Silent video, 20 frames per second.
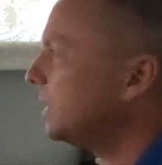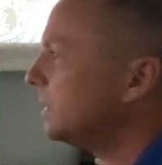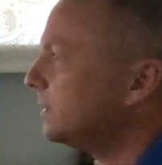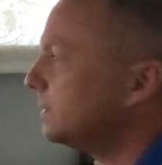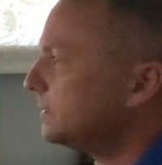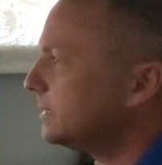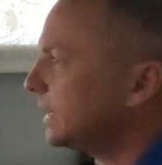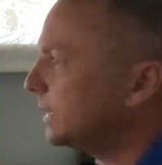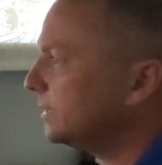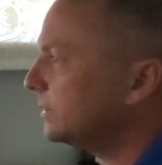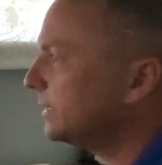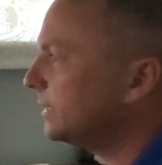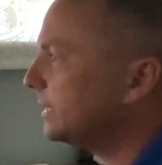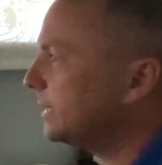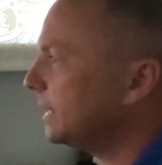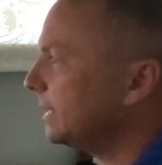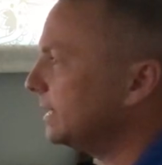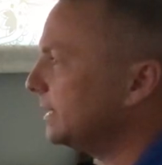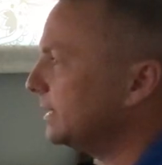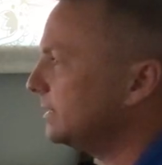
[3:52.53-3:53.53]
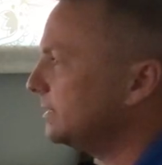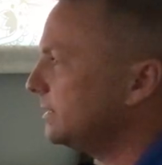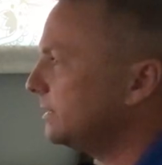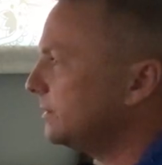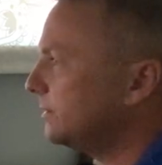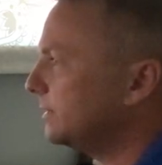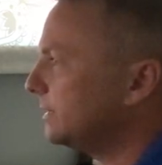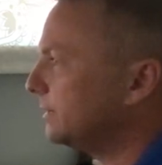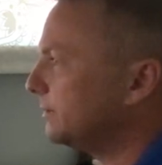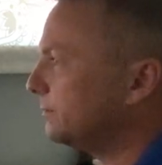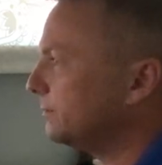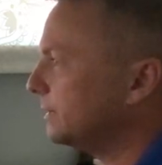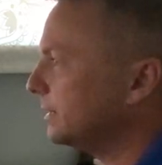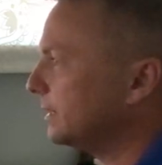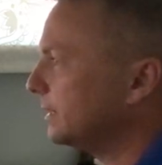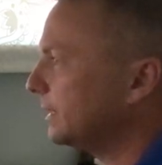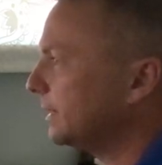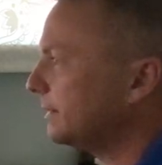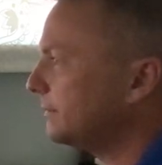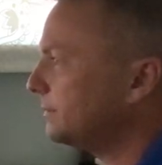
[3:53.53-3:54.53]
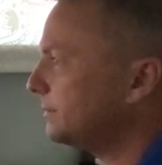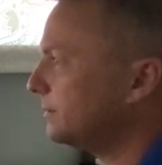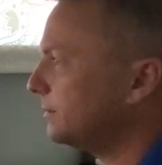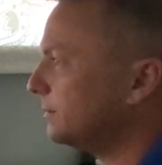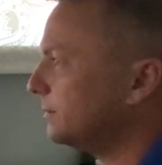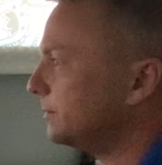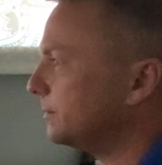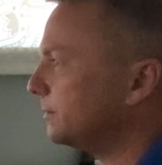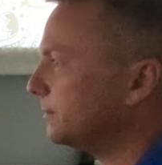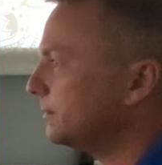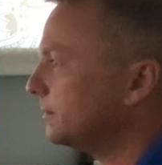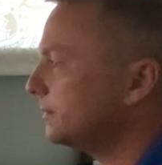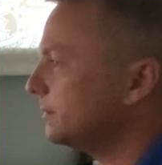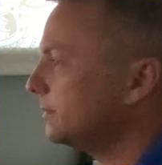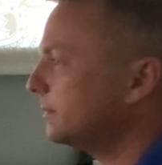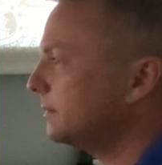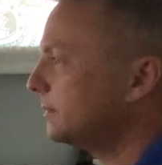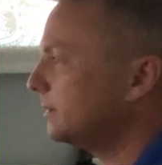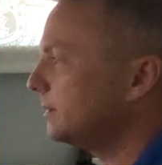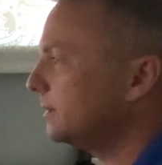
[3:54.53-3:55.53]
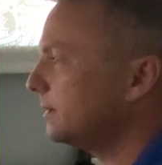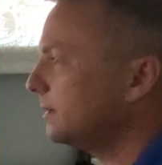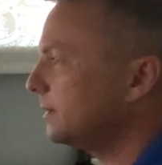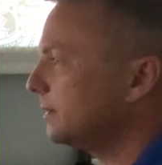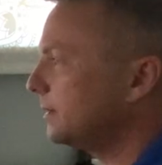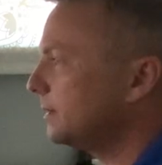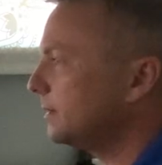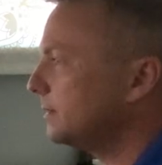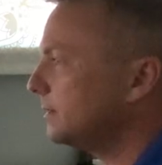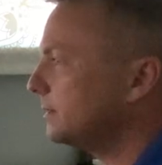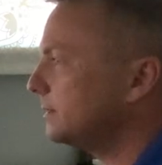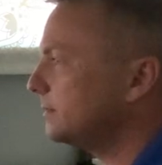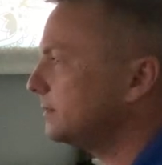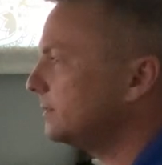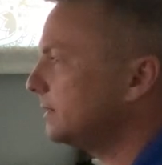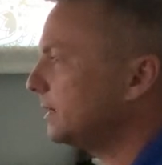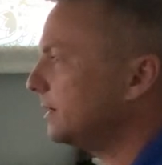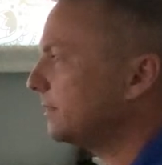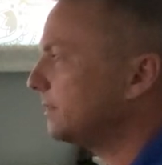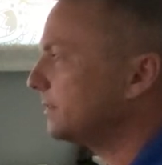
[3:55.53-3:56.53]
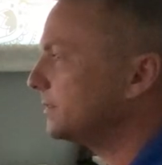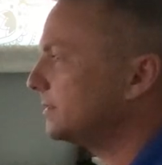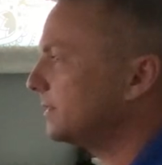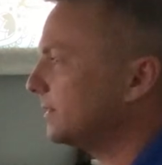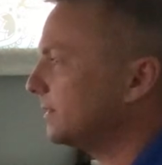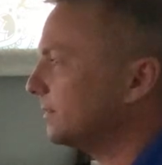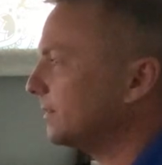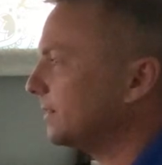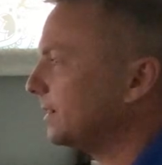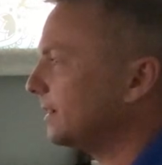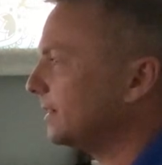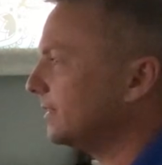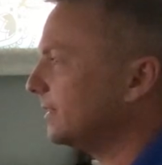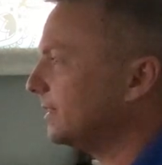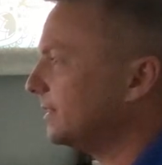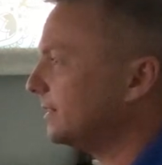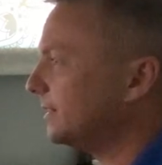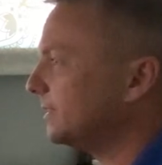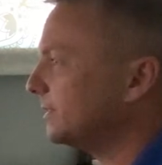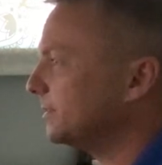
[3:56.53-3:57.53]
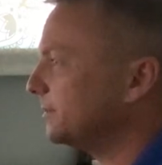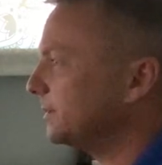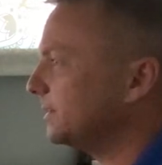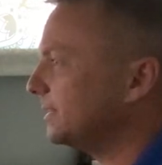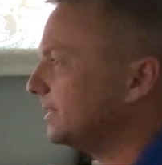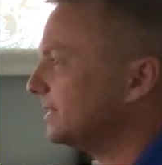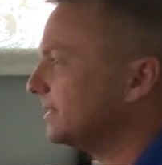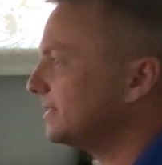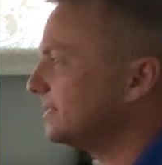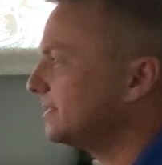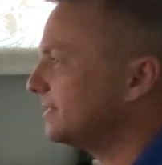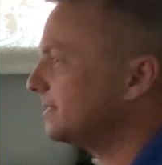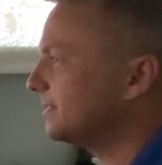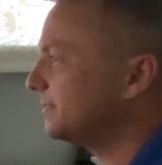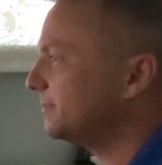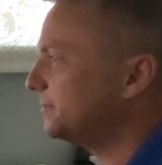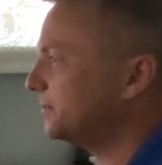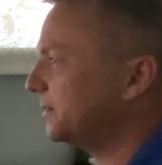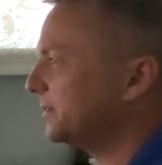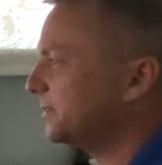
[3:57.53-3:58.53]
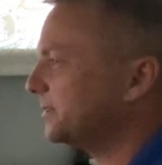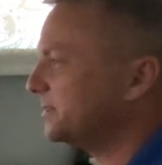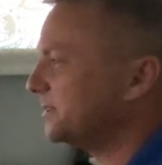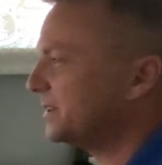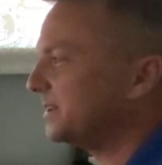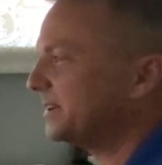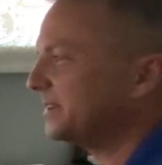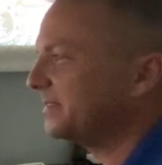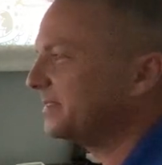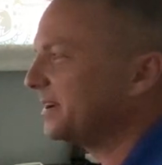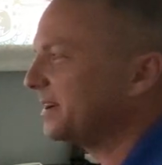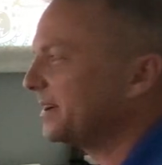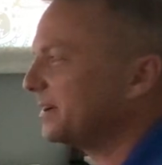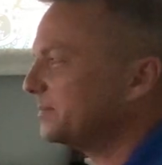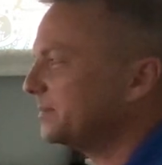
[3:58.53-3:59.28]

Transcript: It's actually a lot easier in real life to stay on the center line than it is with these rudders that I've got.